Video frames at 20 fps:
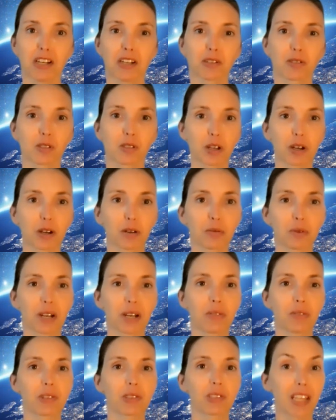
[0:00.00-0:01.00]
So
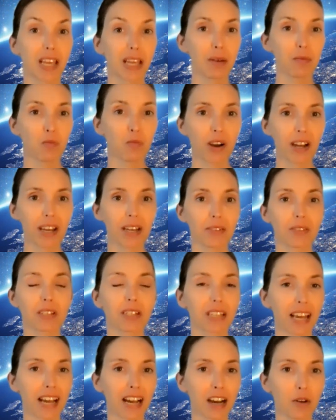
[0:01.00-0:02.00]
in the same way
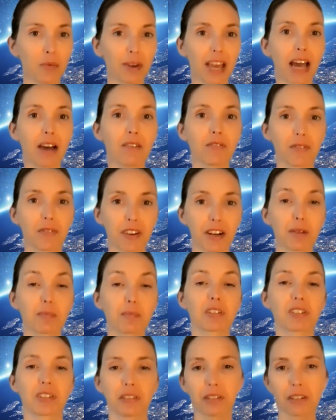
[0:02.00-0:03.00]
that now we have a very
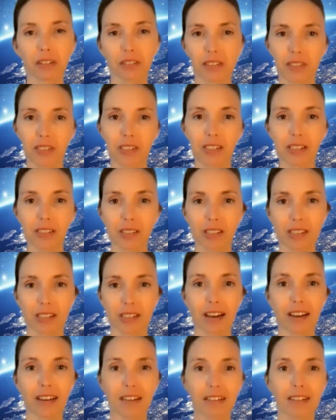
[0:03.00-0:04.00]
materialistic
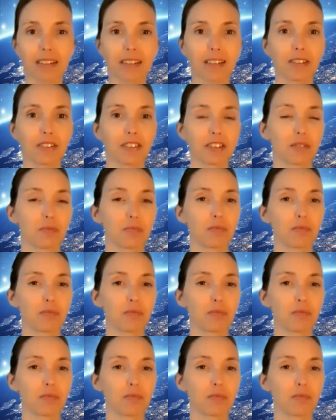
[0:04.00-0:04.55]
society